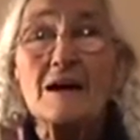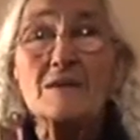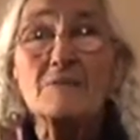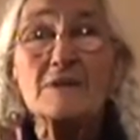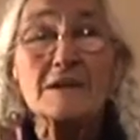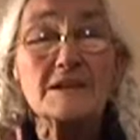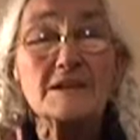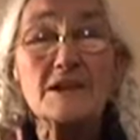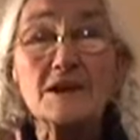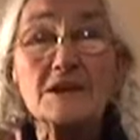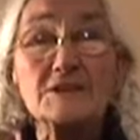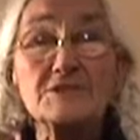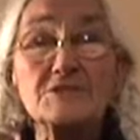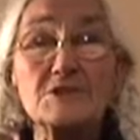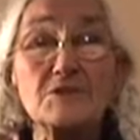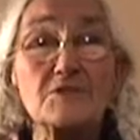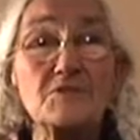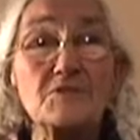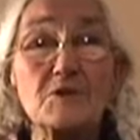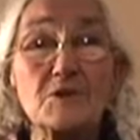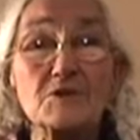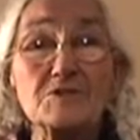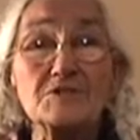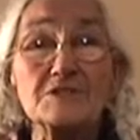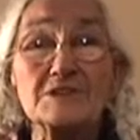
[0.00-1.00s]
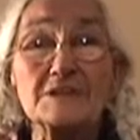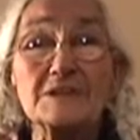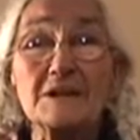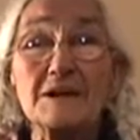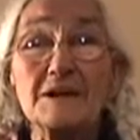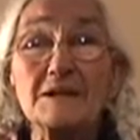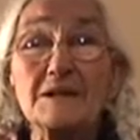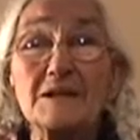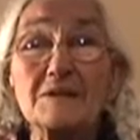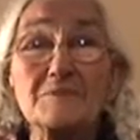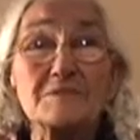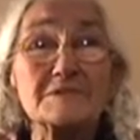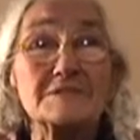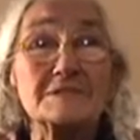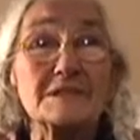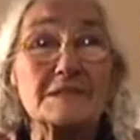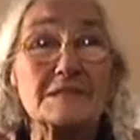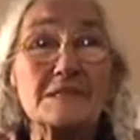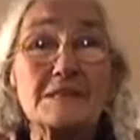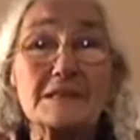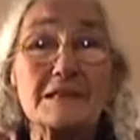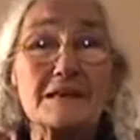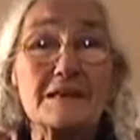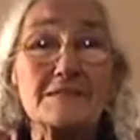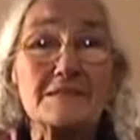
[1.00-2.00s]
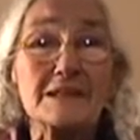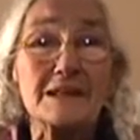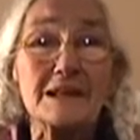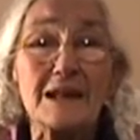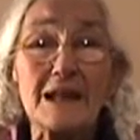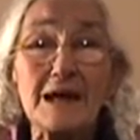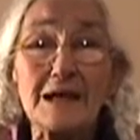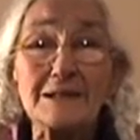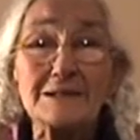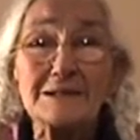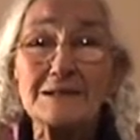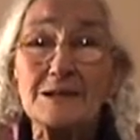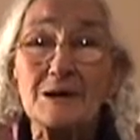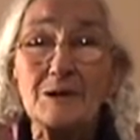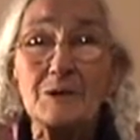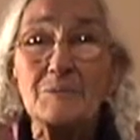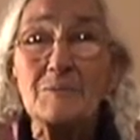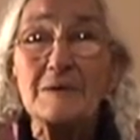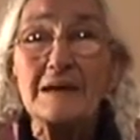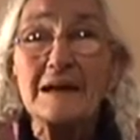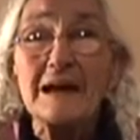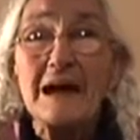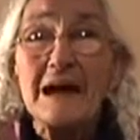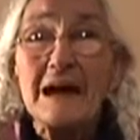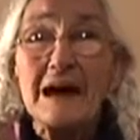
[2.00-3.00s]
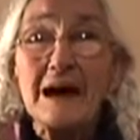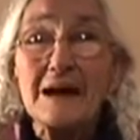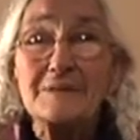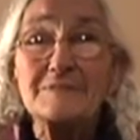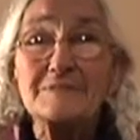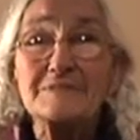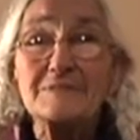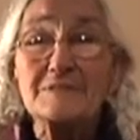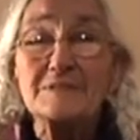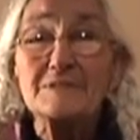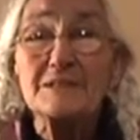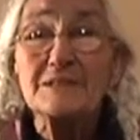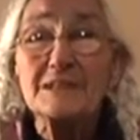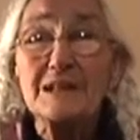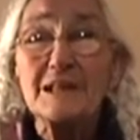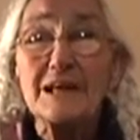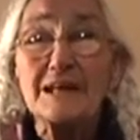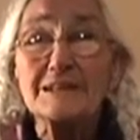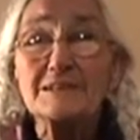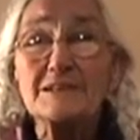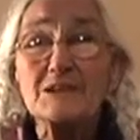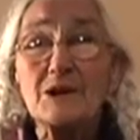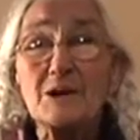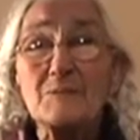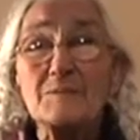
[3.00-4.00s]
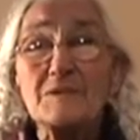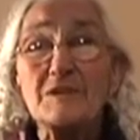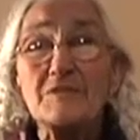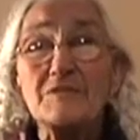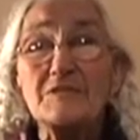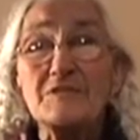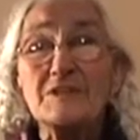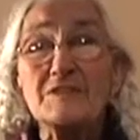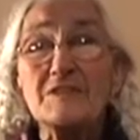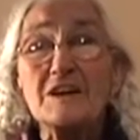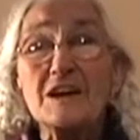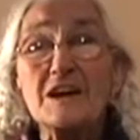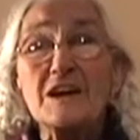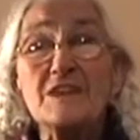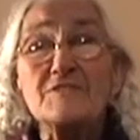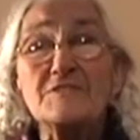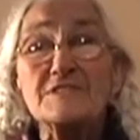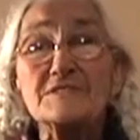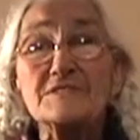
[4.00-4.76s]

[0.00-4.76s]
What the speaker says: in 1949, I was in the Land Army. I was in the Land Army for